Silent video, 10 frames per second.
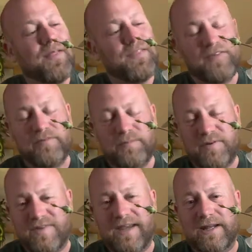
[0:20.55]
This
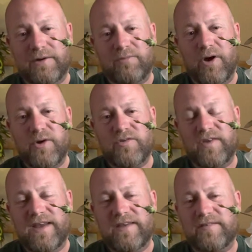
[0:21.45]
particular rose
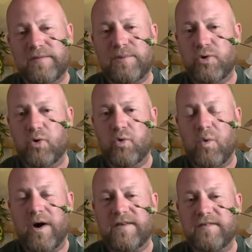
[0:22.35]
is the pure
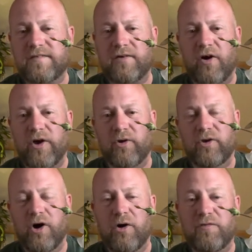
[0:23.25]
white
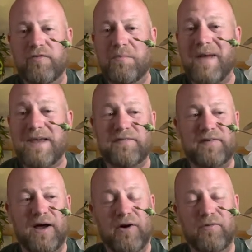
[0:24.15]
scion of the
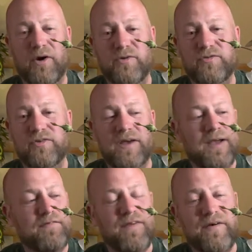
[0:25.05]
Mayflower rose,
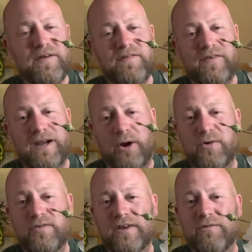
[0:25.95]
very, very
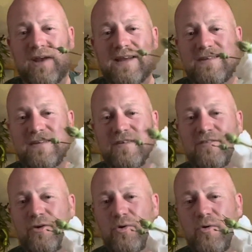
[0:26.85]
closely related
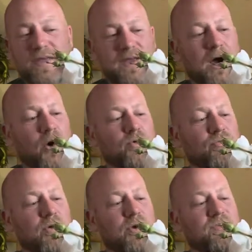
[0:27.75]
to the old
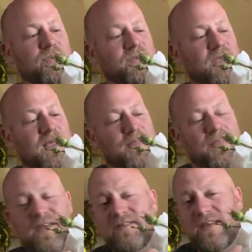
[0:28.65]
roses.
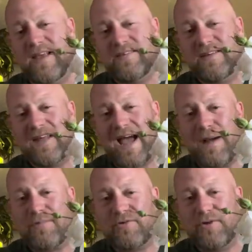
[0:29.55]
This is an
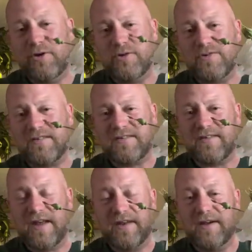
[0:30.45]
absolute
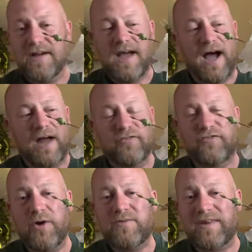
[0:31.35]
stunner, and
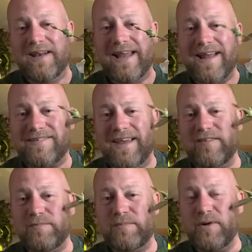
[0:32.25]
don't let
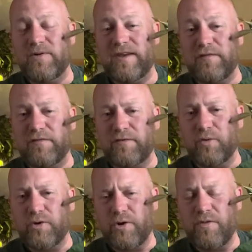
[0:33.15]
its beauty
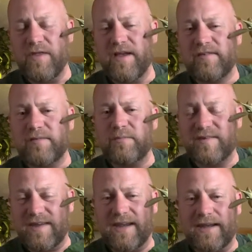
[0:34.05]
fool you. This
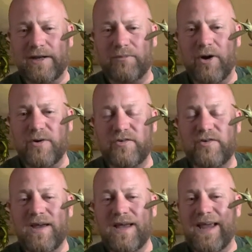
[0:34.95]
particular rose
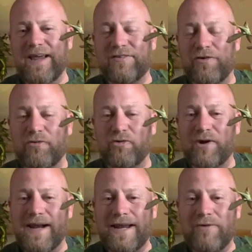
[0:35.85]
is
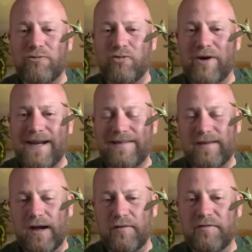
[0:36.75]
really, really
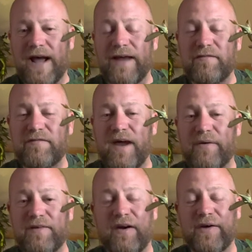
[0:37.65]
tough and
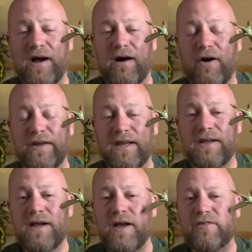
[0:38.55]
very, very hardy.
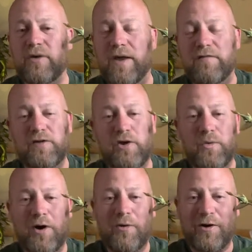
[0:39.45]
So if
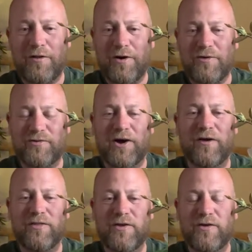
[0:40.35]
you are one of those
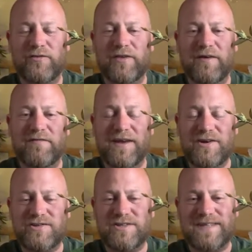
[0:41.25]
gardeners that
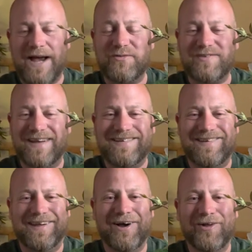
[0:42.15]
ventures out into
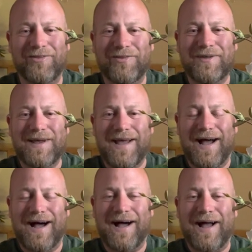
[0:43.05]
the garden
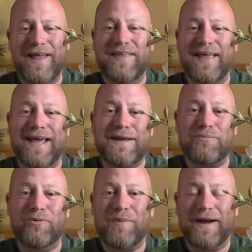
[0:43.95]
at the
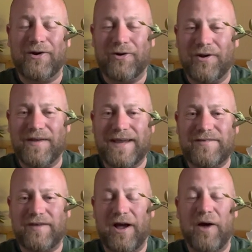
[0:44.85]
April bank
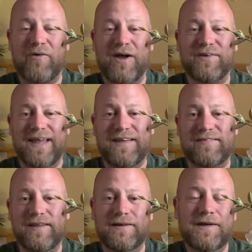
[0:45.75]
holidays around
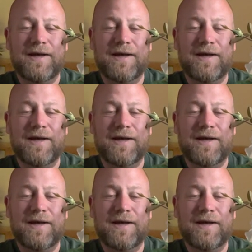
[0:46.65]
Easter,